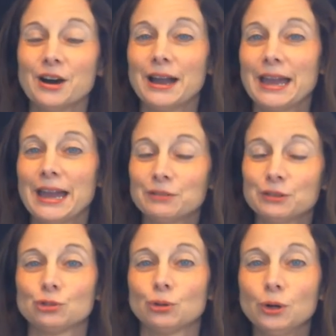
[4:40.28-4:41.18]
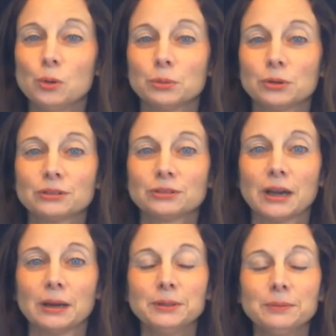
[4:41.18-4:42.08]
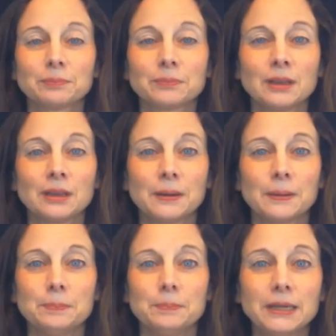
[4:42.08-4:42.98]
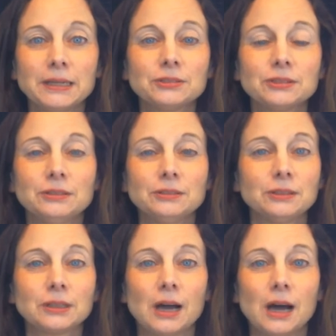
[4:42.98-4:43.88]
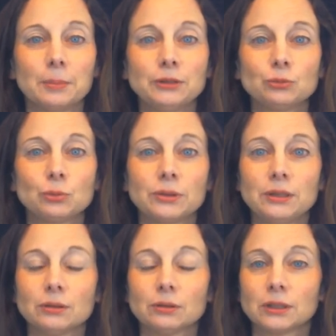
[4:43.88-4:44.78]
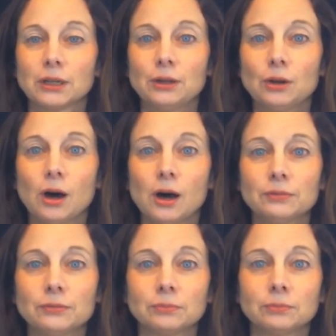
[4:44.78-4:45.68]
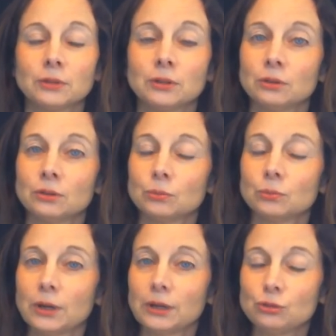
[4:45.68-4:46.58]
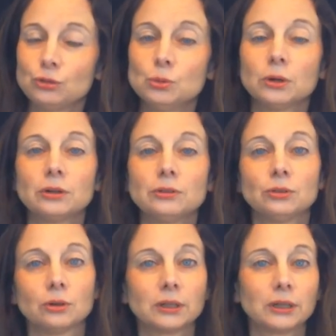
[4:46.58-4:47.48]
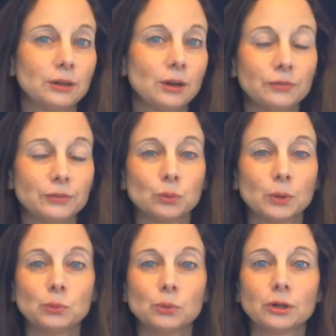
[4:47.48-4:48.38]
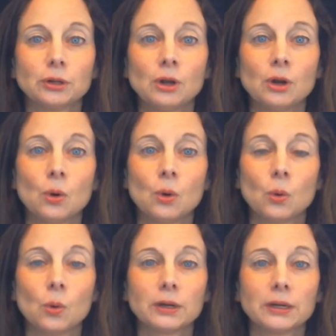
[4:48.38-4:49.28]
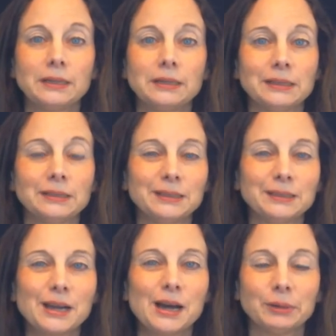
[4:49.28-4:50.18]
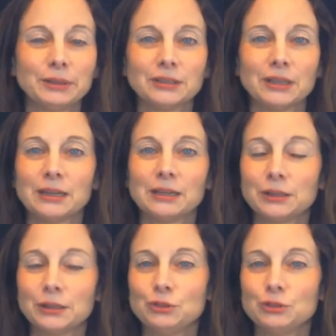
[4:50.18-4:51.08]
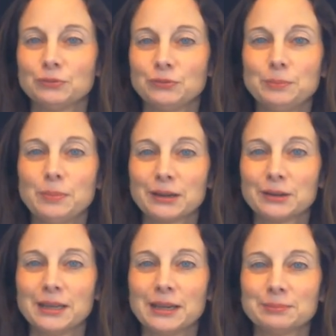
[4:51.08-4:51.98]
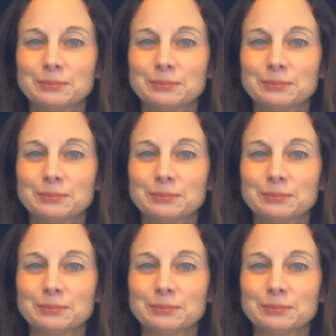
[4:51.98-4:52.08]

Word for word: I have a short homework assignment. Make a sentence in the comments with either cut off as two words or cut off as one word or cut in in the comments and I'll give you some feedback on that.